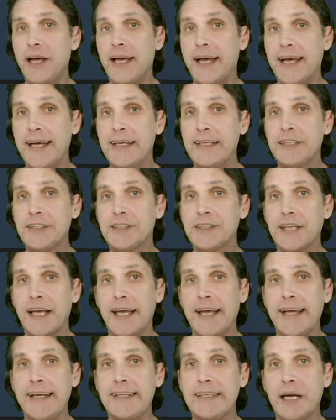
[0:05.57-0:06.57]
has
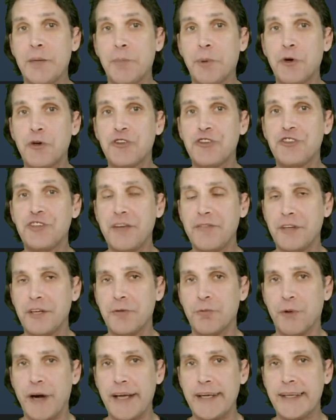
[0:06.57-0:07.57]
a number 7
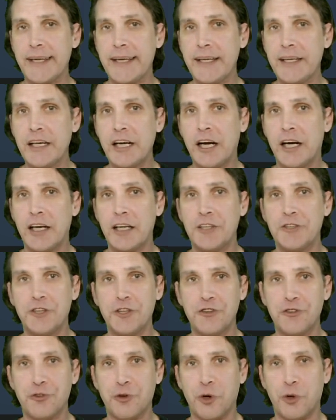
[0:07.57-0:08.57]
ranking on
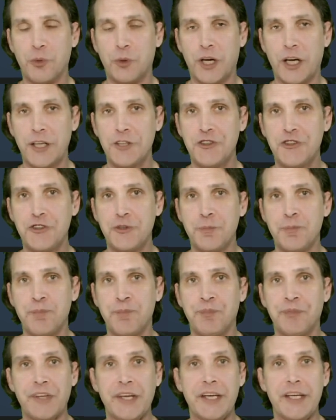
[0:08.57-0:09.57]
DistroWatch.
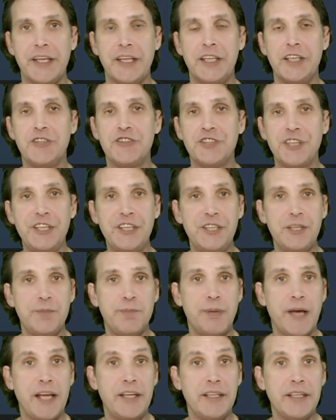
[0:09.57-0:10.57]
It is
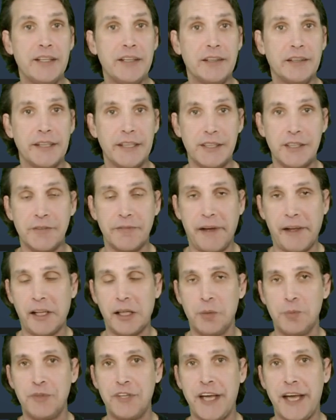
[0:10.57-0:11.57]
independently
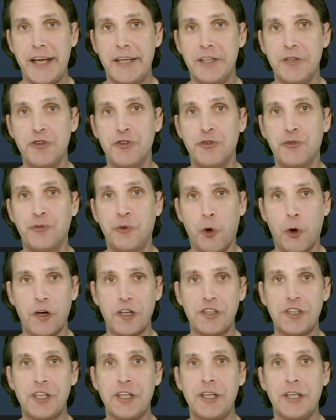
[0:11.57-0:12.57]
developed and is
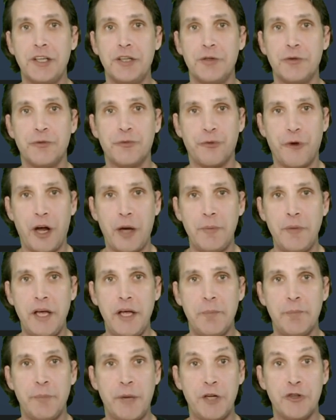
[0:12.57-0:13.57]
forked from
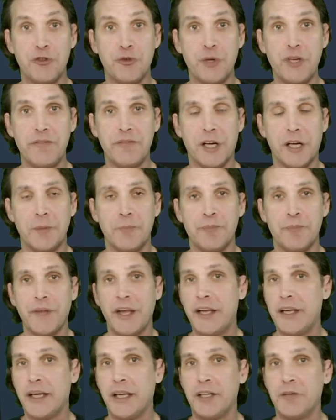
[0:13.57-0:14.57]
Mandriva.
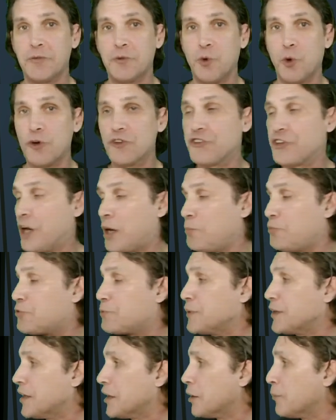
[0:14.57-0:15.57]
And of course, I'm
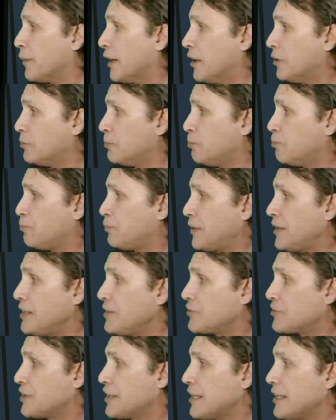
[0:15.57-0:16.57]
speaking about
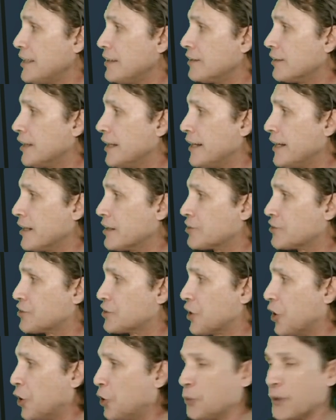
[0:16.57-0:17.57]
PC Linux
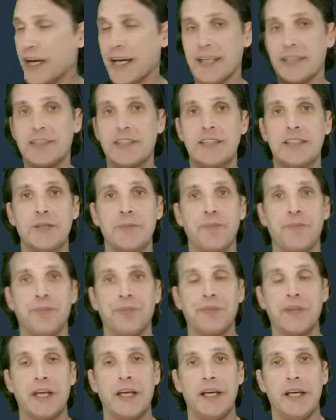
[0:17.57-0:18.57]
OS.
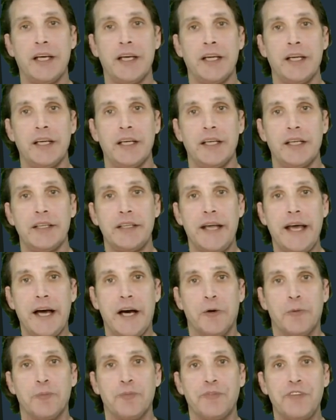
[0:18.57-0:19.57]
Now,
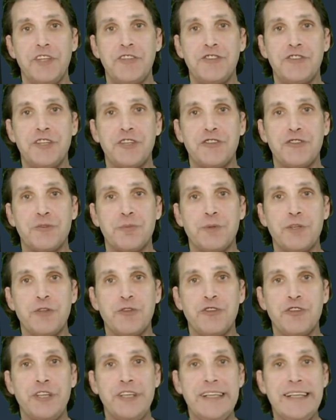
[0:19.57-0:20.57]
this
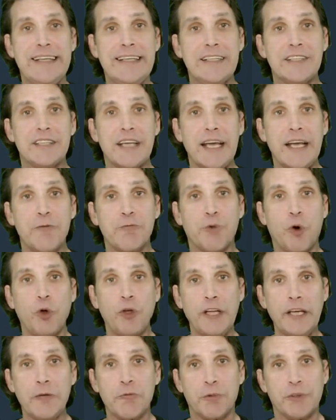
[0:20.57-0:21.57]
distribution is a
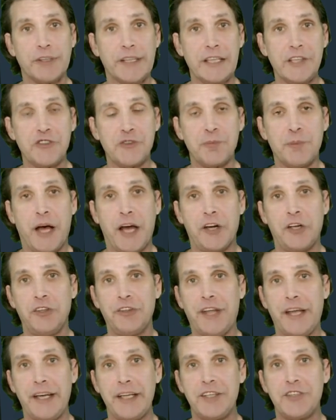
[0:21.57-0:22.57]
rolling release model
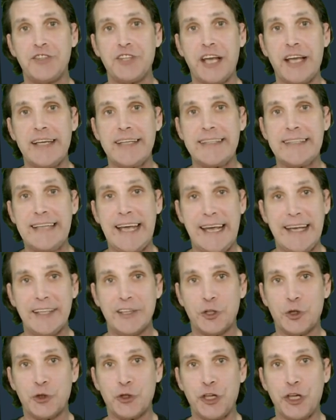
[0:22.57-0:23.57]
that is
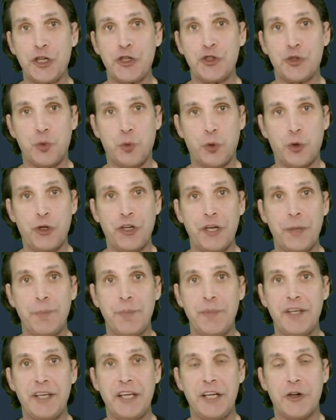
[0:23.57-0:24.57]
tailored toward
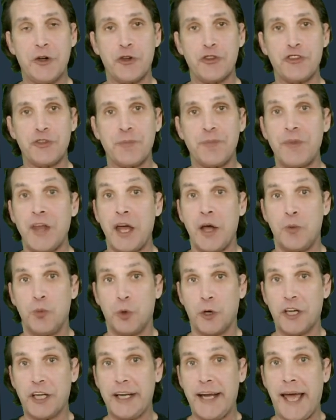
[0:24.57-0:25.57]
beginners. We're
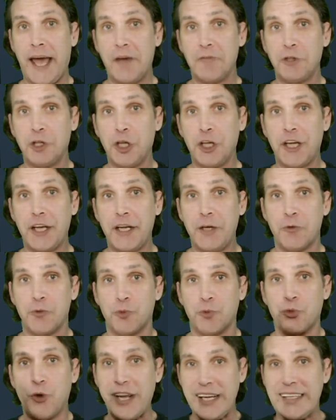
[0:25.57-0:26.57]
going to have a look at it
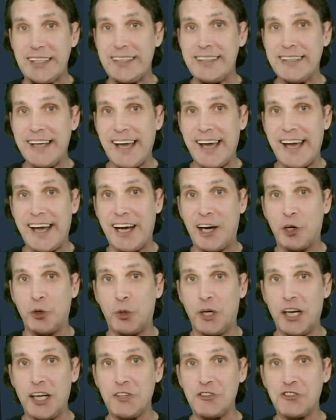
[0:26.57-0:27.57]
right now
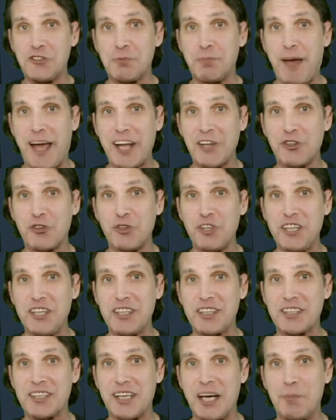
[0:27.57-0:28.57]
on
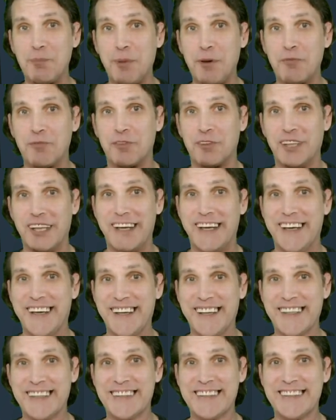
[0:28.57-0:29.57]
Spatry's Cup of
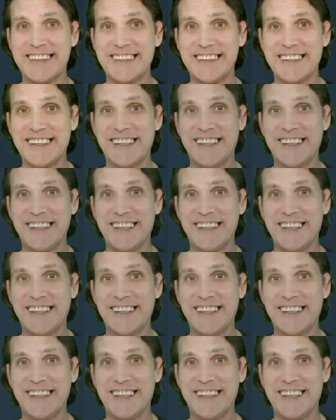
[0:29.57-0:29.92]
Linux.